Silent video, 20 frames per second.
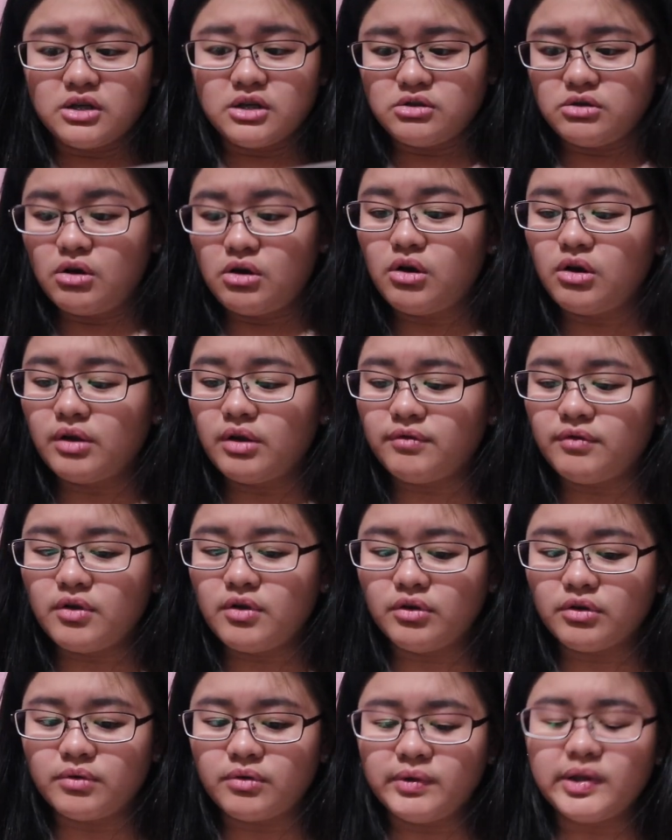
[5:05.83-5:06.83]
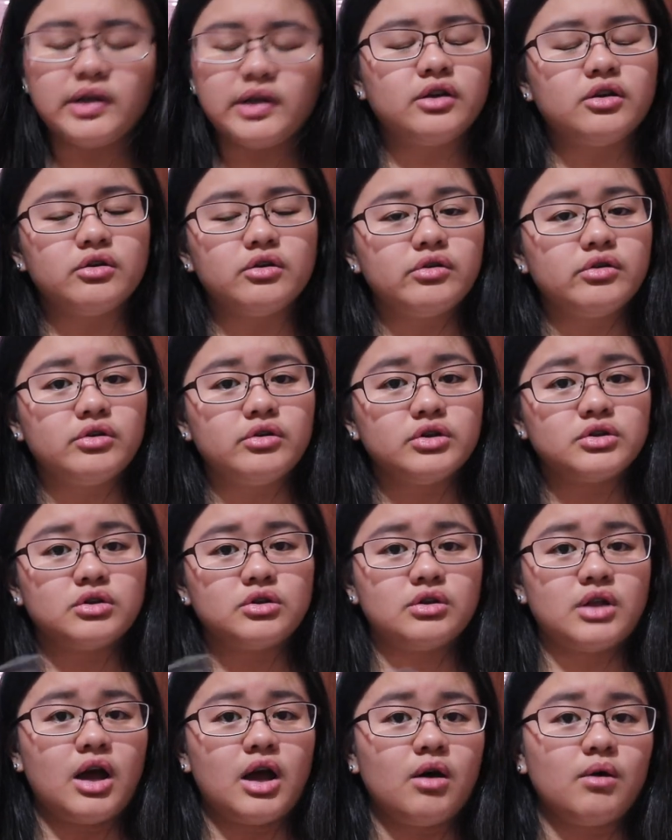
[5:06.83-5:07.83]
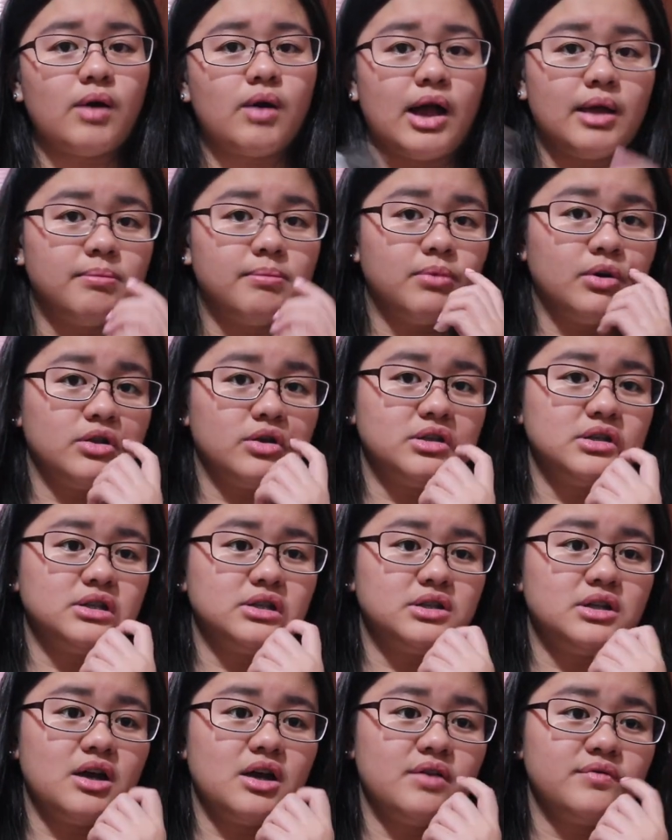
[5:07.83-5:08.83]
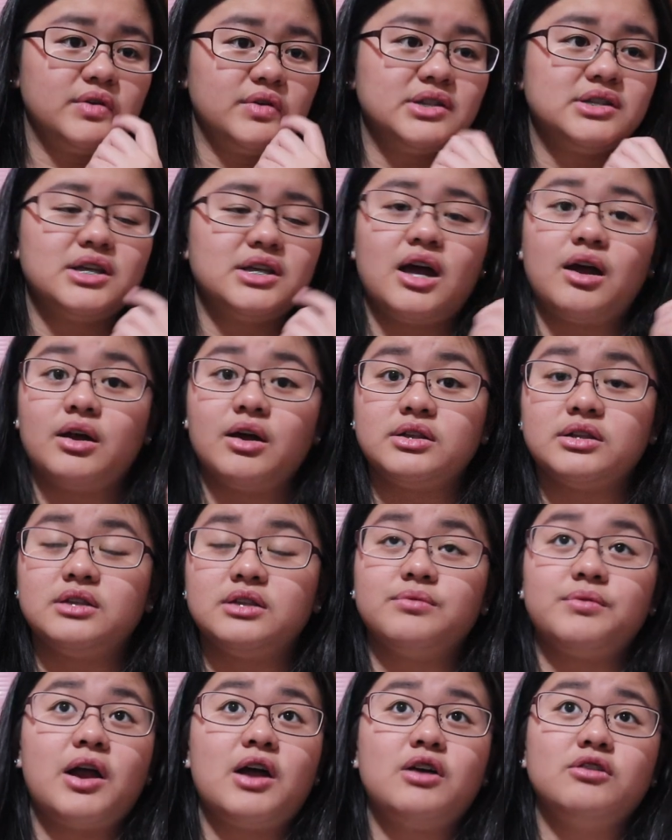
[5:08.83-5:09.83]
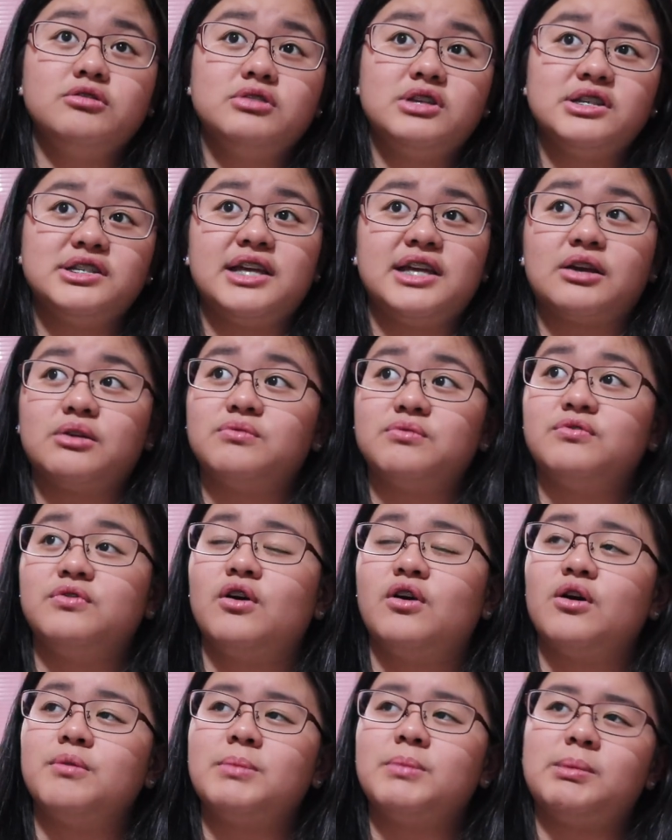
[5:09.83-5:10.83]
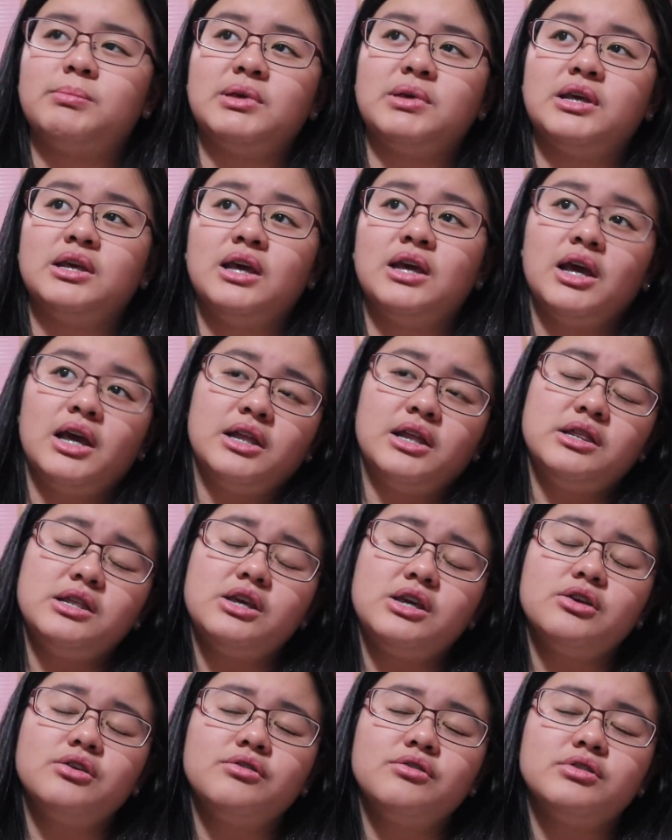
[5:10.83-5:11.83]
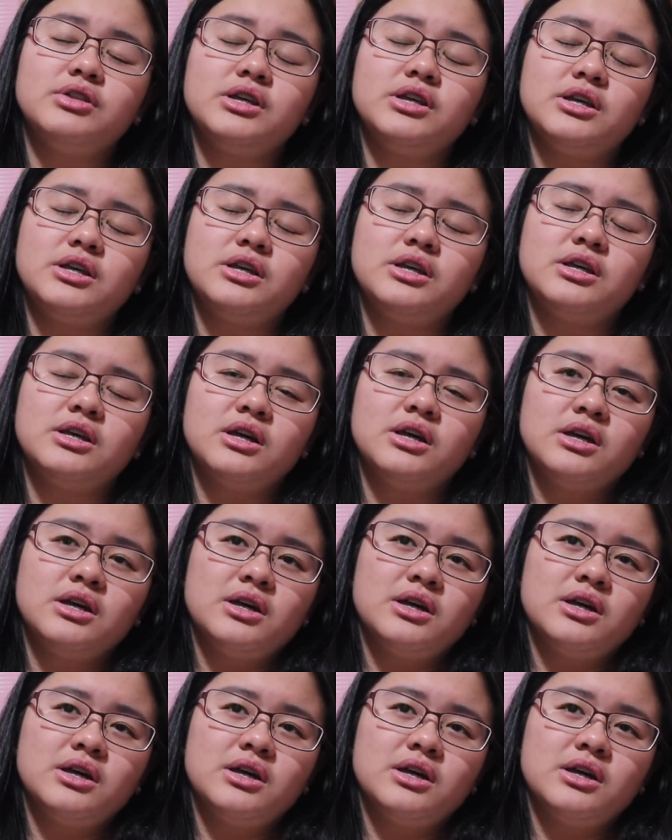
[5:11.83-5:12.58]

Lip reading: So if you're really curious on how I bought this stuff, it's at around the second floor, maybe near the